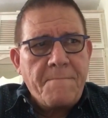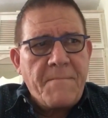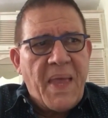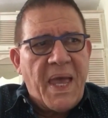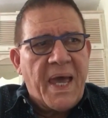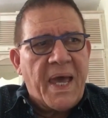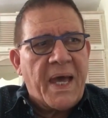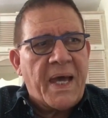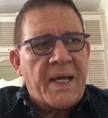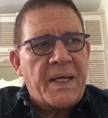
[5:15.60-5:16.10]

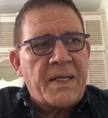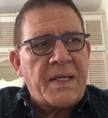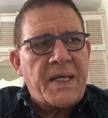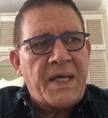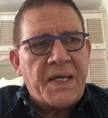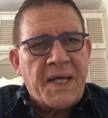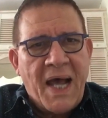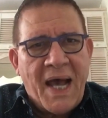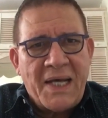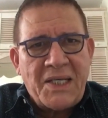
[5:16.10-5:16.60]
and he
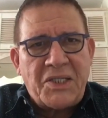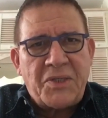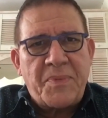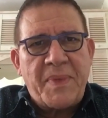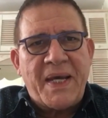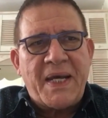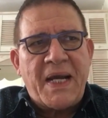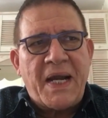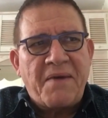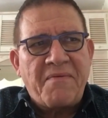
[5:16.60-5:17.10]
had asked me
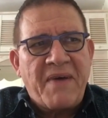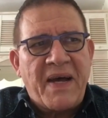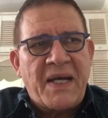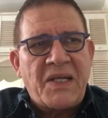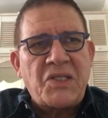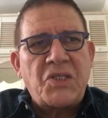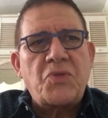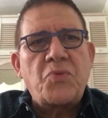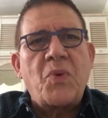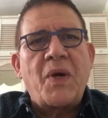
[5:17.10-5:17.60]
in
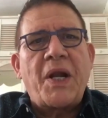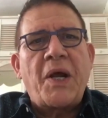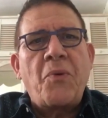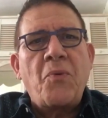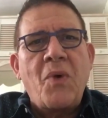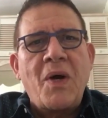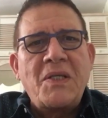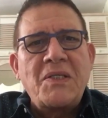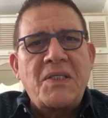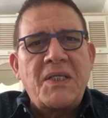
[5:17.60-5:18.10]
advance what I
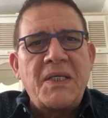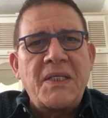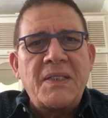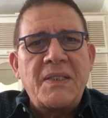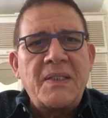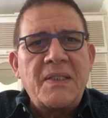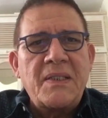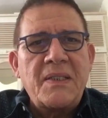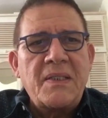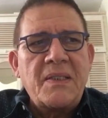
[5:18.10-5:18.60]
wanted,
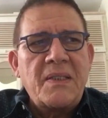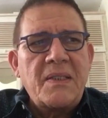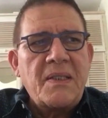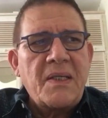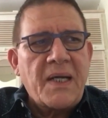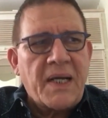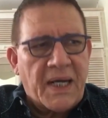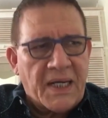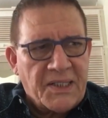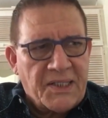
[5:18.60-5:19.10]

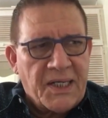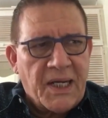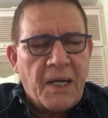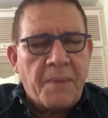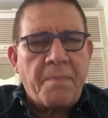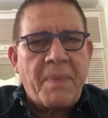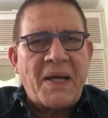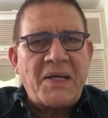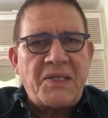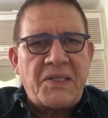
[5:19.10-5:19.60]
and I said a
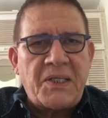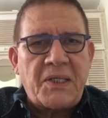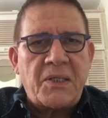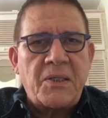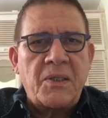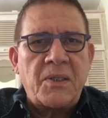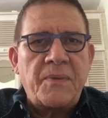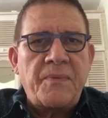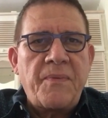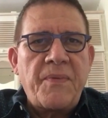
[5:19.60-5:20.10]

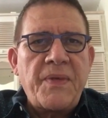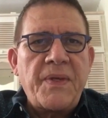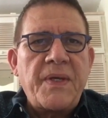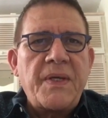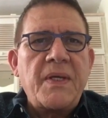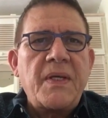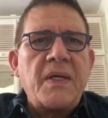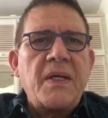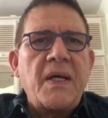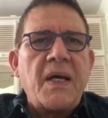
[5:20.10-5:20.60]
bicycle.
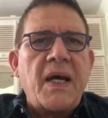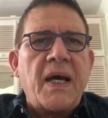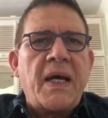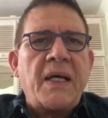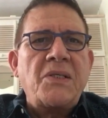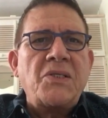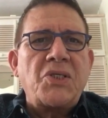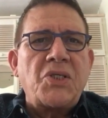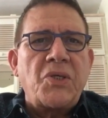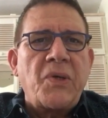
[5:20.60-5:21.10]

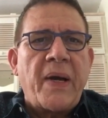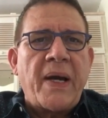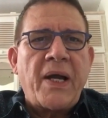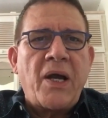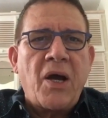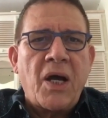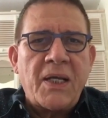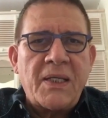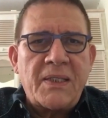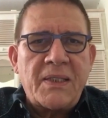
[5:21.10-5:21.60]
And so I
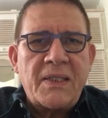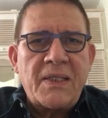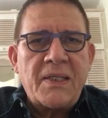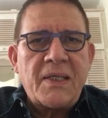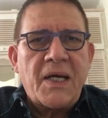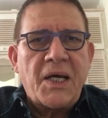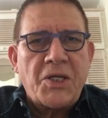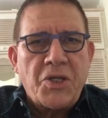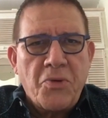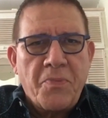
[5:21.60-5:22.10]
got
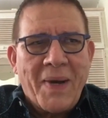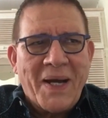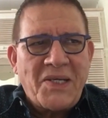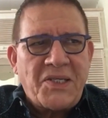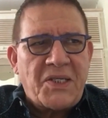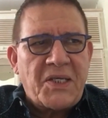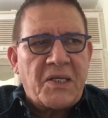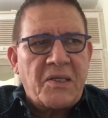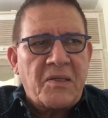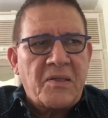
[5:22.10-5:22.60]
a new
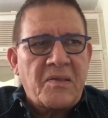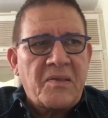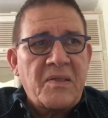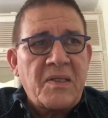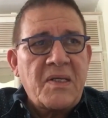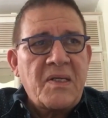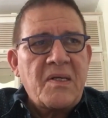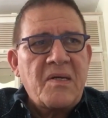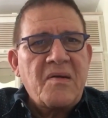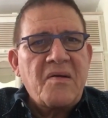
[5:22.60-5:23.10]
bicycle
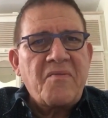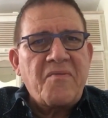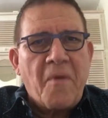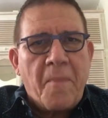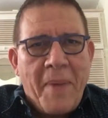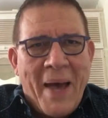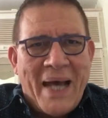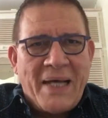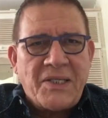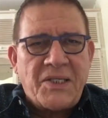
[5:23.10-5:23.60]
for
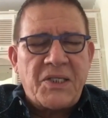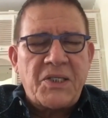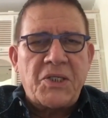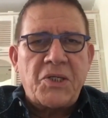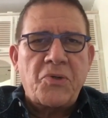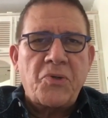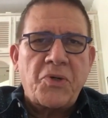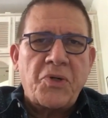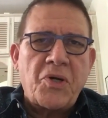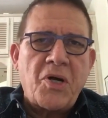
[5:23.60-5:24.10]
passing to
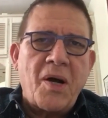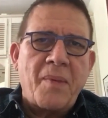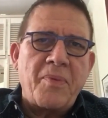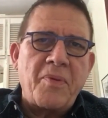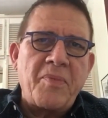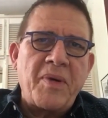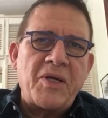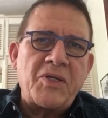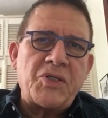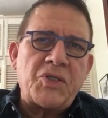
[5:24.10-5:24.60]
go to
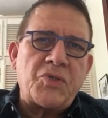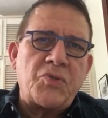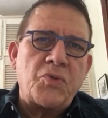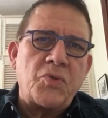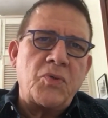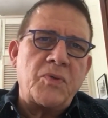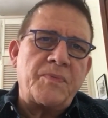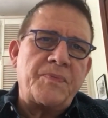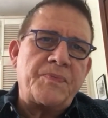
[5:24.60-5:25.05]
Combermere School.